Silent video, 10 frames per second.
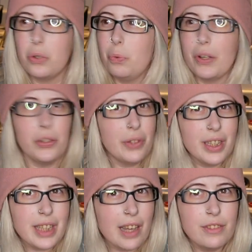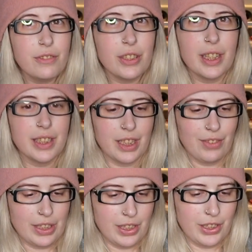What are you guys having for
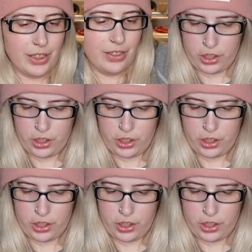Thanksgiving dinner?